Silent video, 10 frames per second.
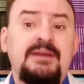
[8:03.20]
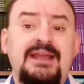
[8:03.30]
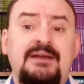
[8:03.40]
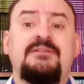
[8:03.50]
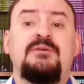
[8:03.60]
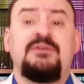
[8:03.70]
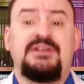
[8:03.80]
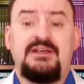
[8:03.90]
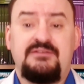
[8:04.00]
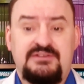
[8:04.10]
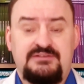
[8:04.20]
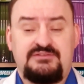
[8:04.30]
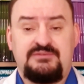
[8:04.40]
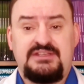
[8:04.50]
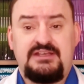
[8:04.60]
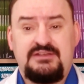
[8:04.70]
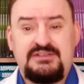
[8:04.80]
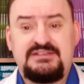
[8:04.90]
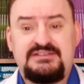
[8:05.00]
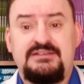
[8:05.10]
After recovering from the
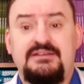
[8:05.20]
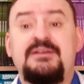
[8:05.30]
illness,